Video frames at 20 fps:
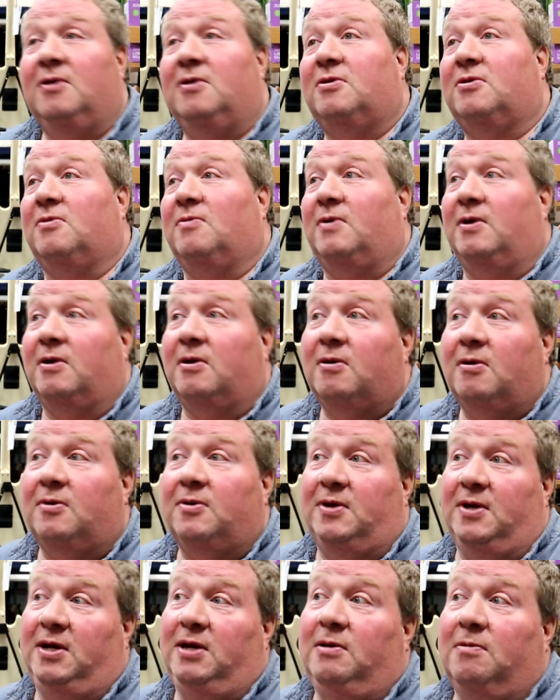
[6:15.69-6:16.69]
So when I heard
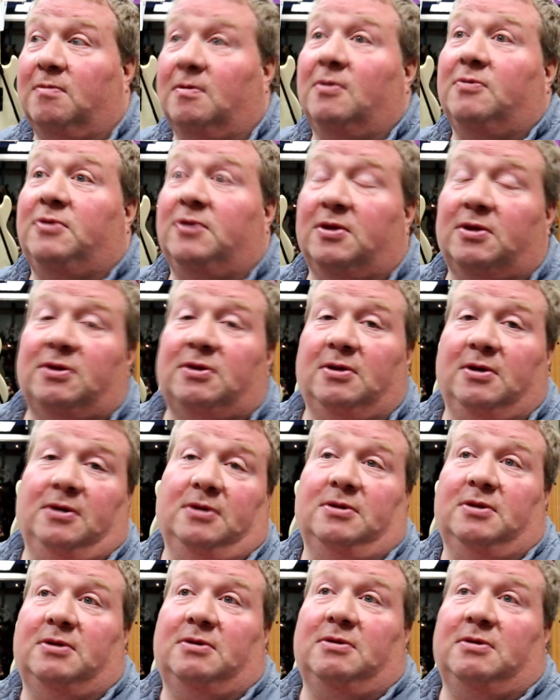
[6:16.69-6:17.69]
that he wrote this,
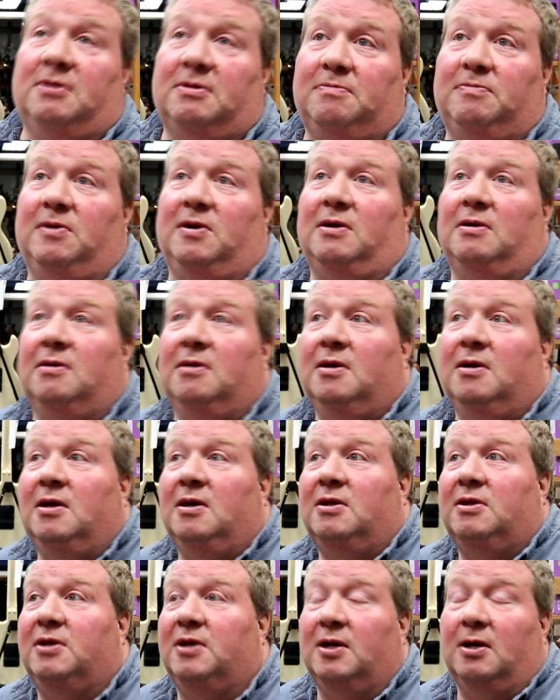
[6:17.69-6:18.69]
like this big
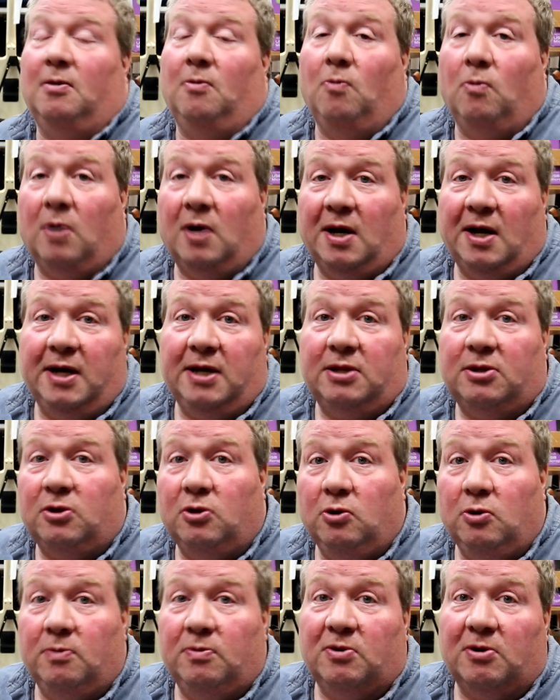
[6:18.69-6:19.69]
thing on why
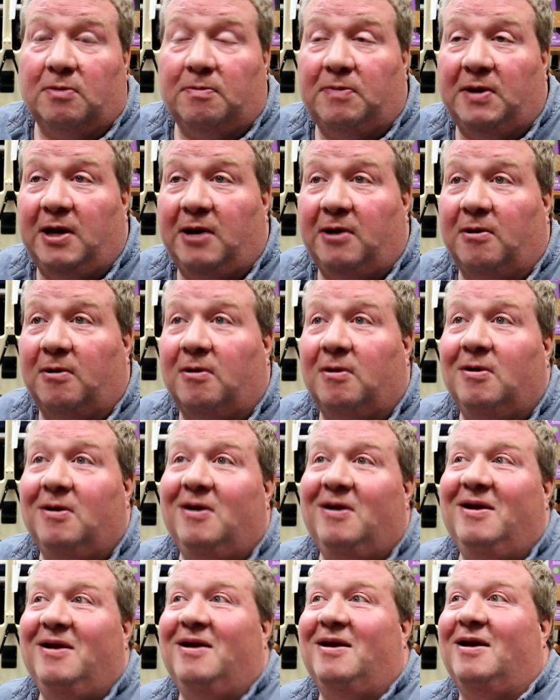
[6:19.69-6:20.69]
tubes are better,
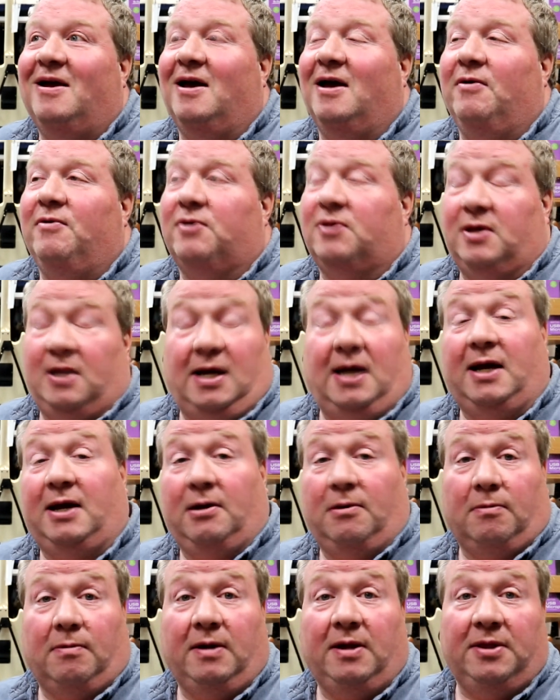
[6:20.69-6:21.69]
I was like, I
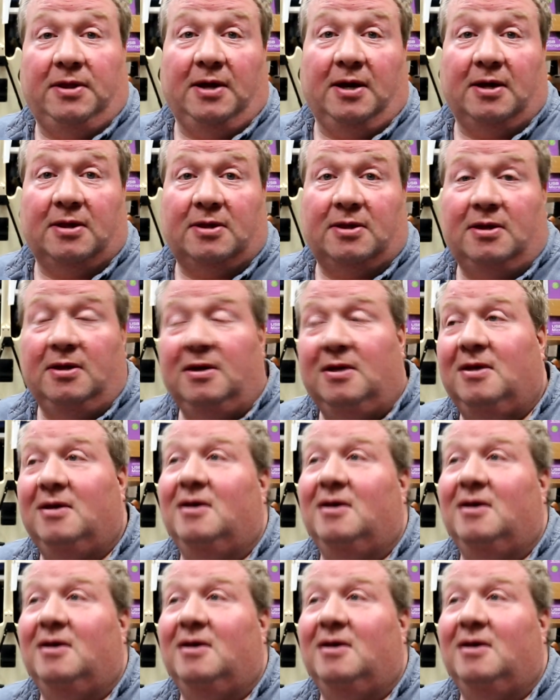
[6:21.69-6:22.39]
gotta read this.